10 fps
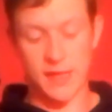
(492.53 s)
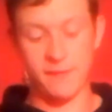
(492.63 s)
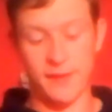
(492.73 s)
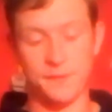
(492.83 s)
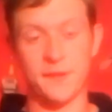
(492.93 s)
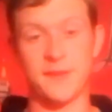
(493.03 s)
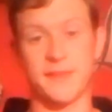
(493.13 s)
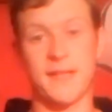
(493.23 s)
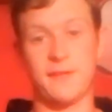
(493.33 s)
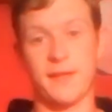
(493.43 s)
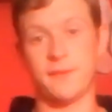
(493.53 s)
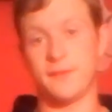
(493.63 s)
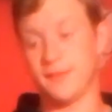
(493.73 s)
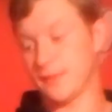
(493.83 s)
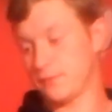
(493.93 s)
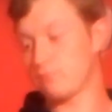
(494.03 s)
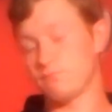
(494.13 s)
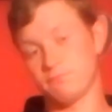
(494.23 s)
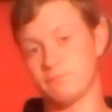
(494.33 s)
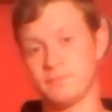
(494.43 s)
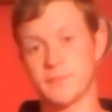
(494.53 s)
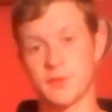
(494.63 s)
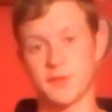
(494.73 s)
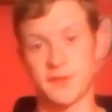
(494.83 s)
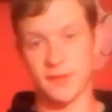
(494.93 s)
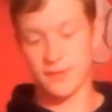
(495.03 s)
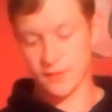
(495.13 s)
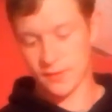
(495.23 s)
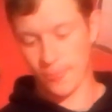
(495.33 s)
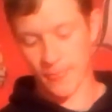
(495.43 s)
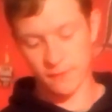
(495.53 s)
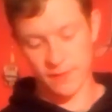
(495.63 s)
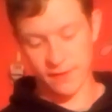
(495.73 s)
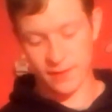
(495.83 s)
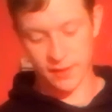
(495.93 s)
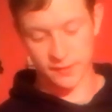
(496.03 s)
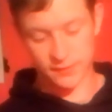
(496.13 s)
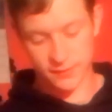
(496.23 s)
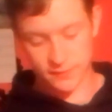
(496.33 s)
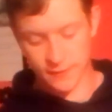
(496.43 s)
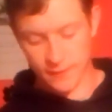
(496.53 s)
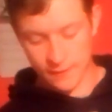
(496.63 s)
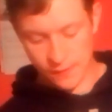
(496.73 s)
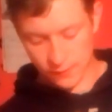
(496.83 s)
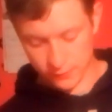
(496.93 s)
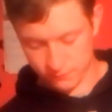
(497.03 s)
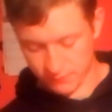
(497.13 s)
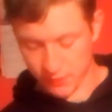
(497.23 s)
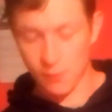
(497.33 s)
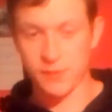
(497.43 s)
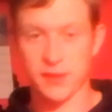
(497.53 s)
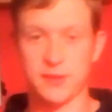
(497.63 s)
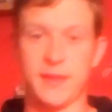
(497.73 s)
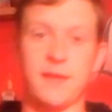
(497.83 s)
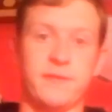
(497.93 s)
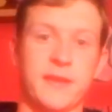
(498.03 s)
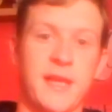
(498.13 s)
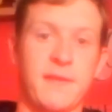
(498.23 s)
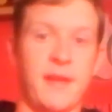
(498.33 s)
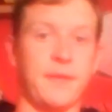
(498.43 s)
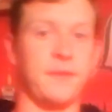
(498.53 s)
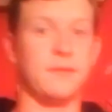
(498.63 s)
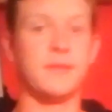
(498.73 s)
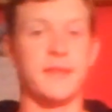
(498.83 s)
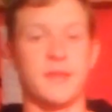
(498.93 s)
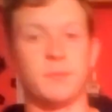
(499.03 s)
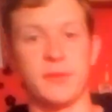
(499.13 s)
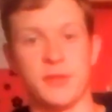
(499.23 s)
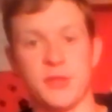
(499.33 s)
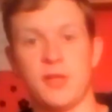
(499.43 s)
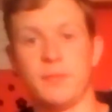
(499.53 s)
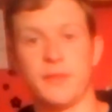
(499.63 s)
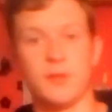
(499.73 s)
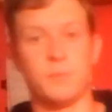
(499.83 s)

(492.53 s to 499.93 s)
carry handle as a carry handle. It's just a rear iron sight. You only actually have a carry handle in the British Army or